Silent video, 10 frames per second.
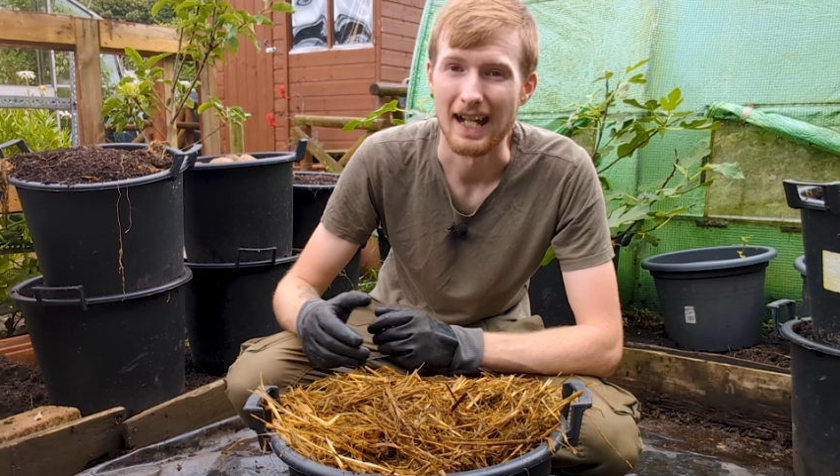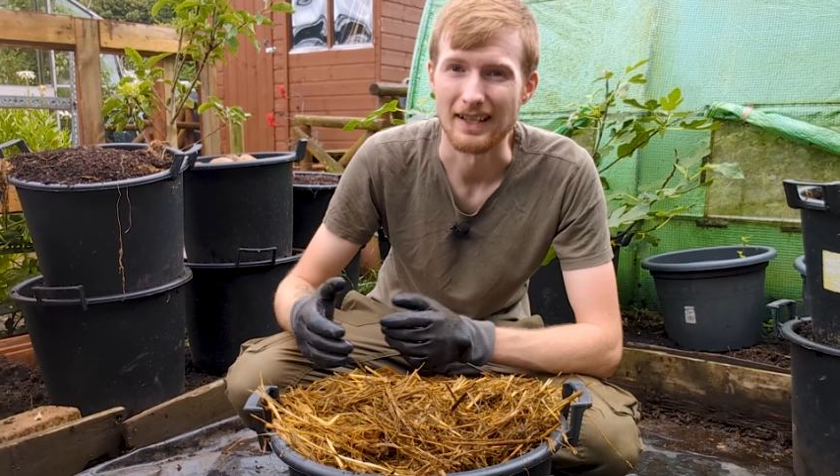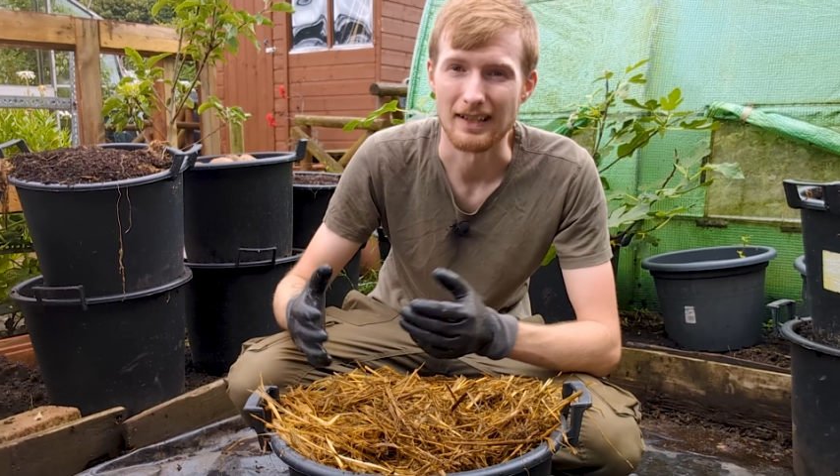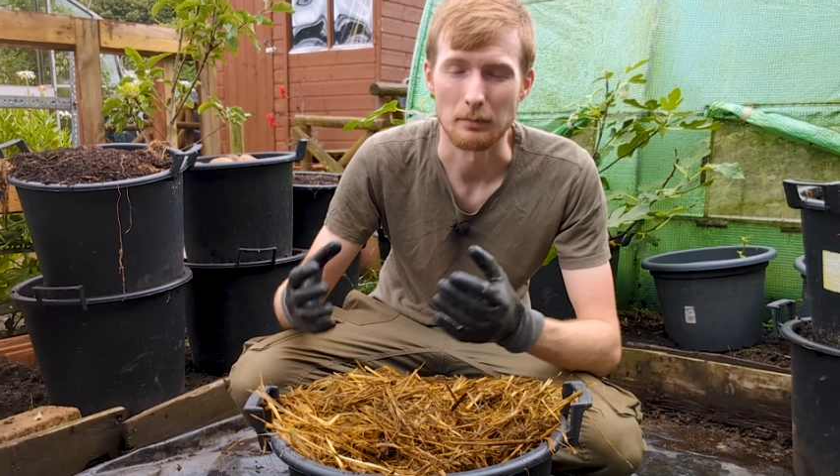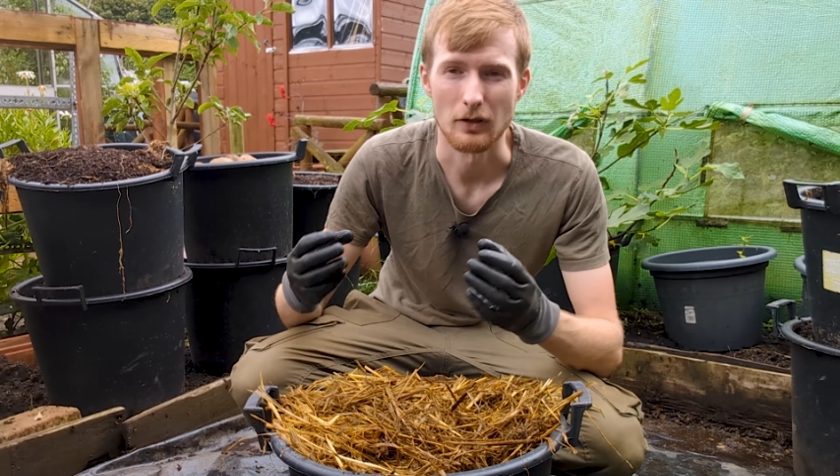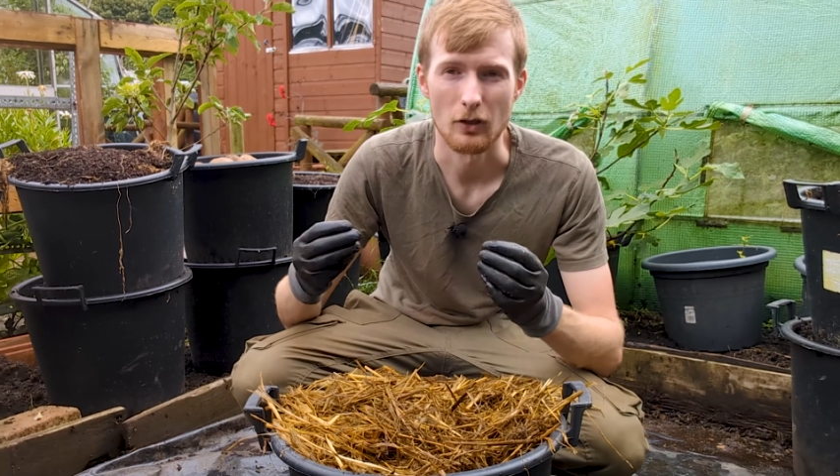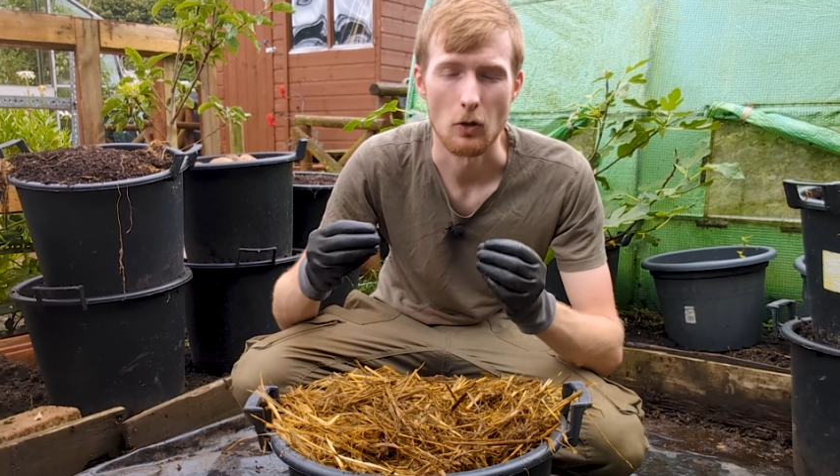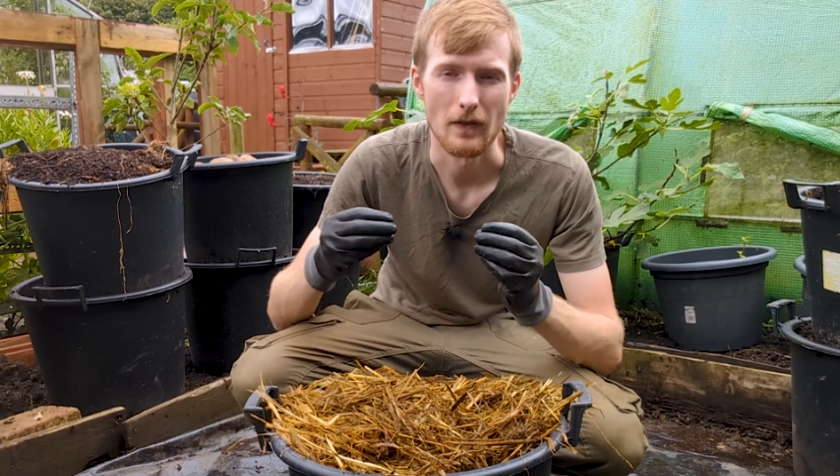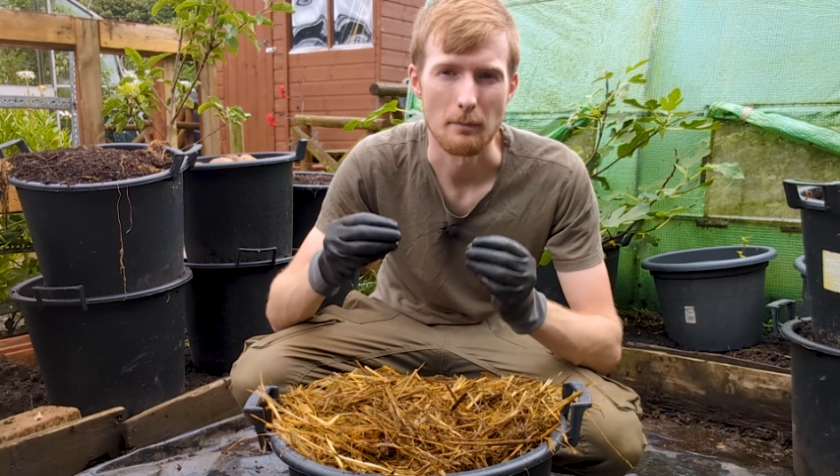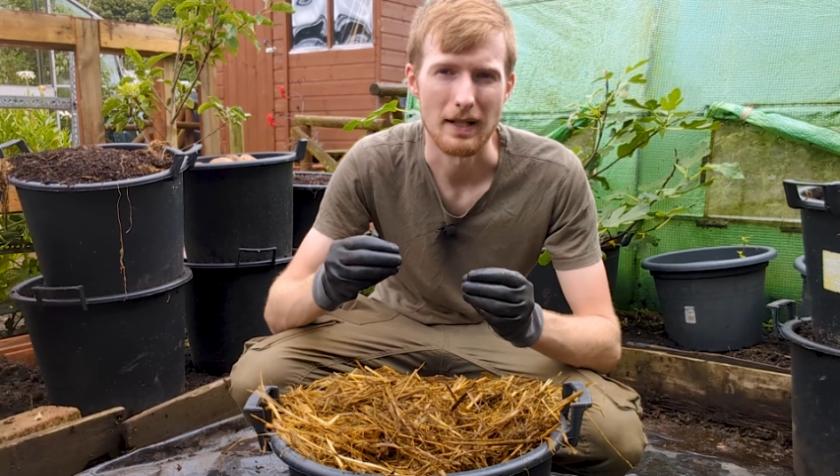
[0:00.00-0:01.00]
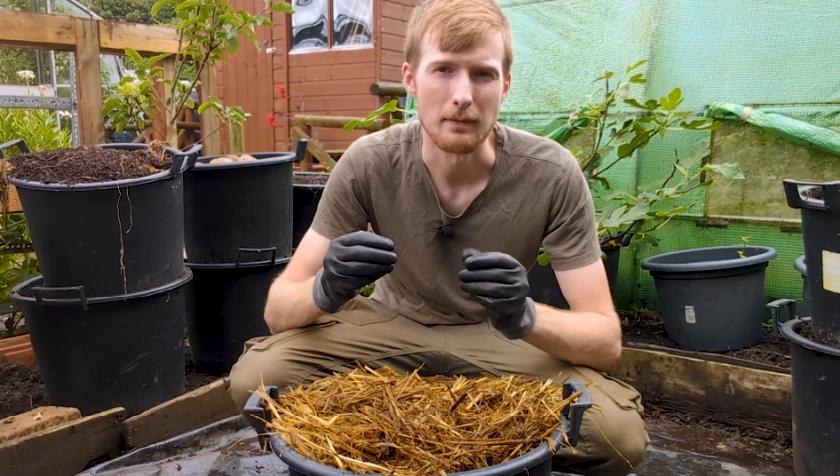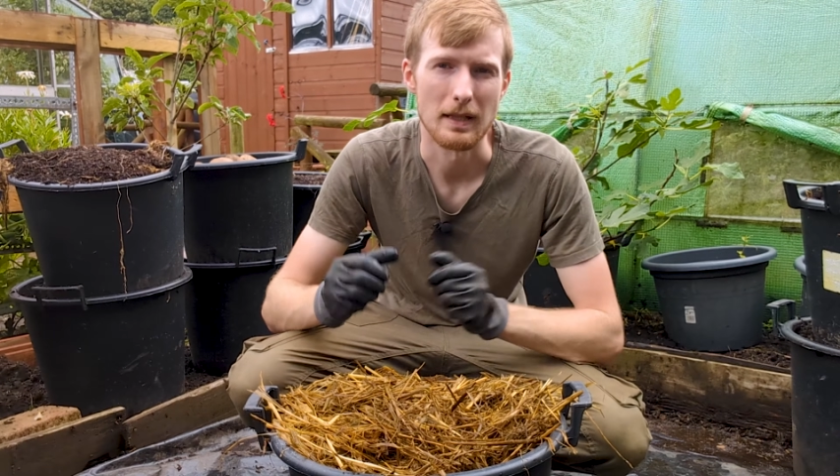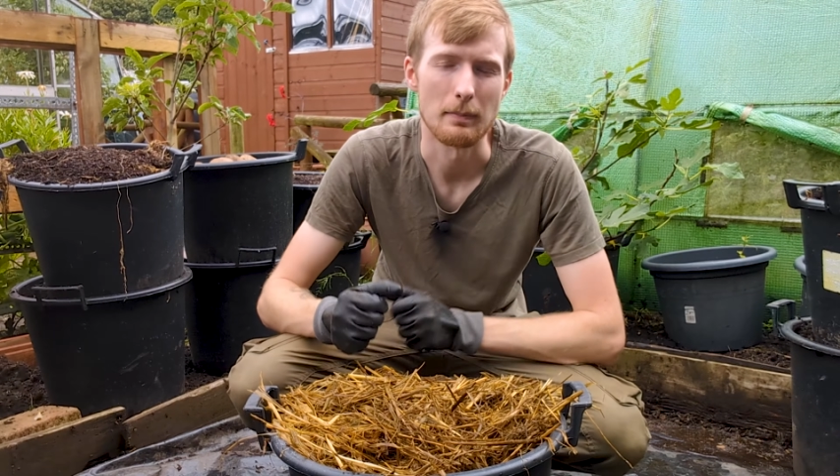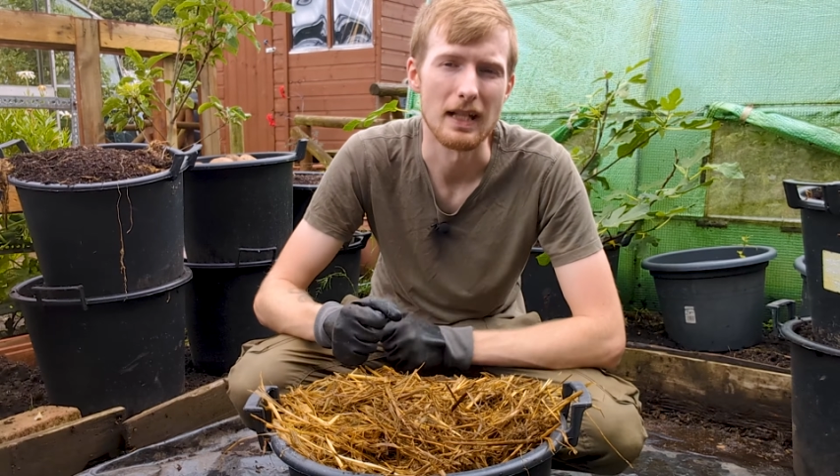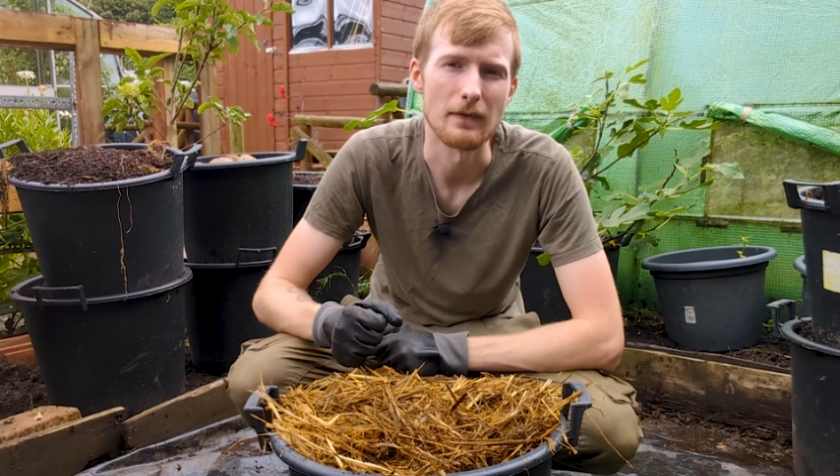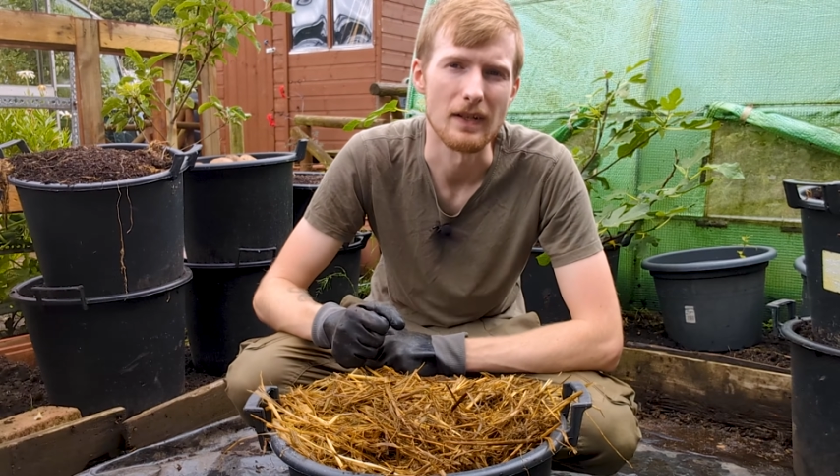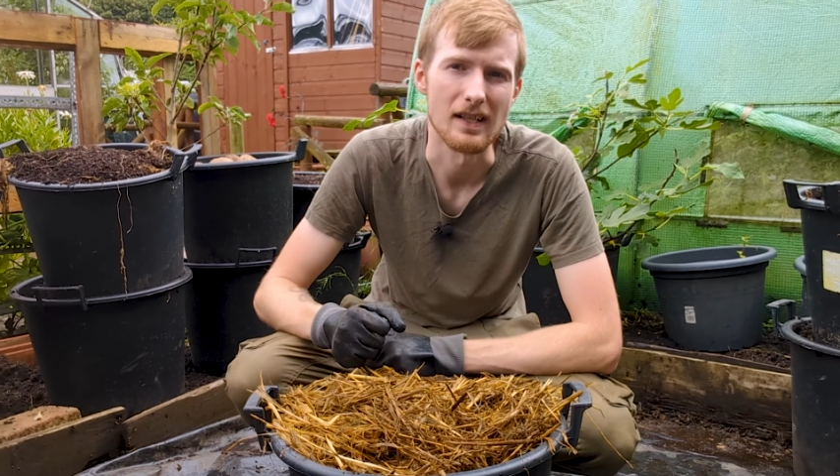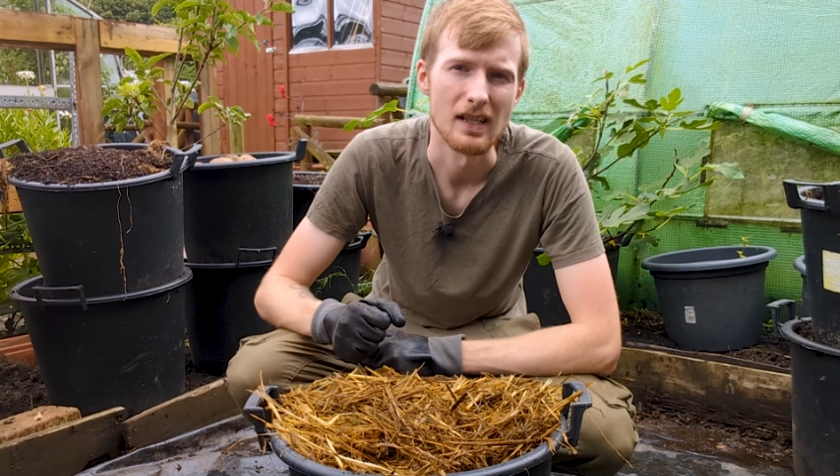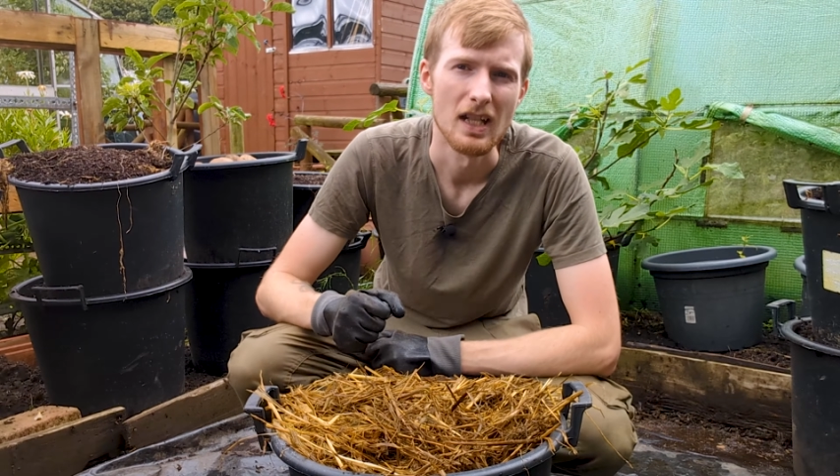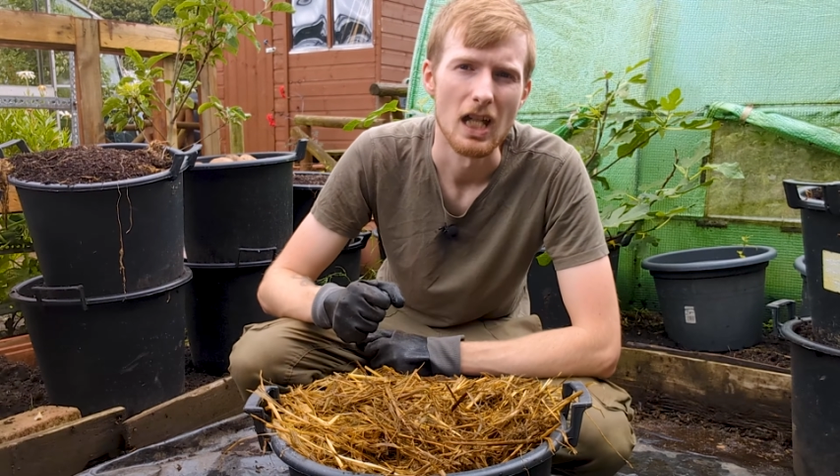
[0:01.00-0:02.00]
and I'm going to go over the many
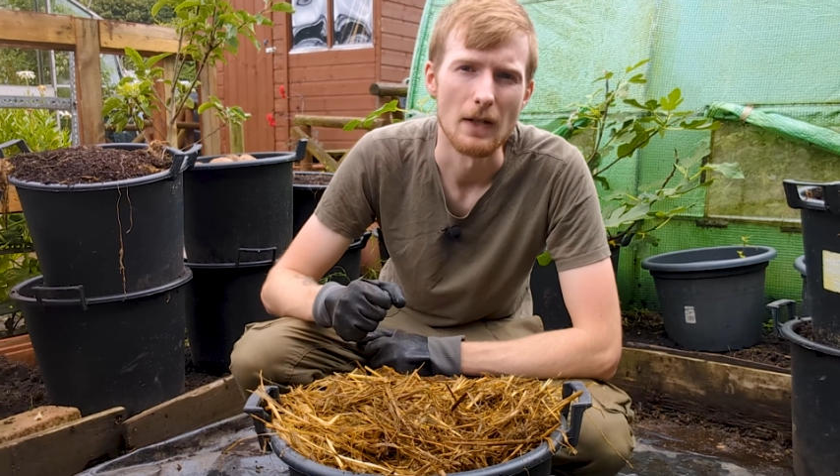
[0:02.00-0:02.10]
benefits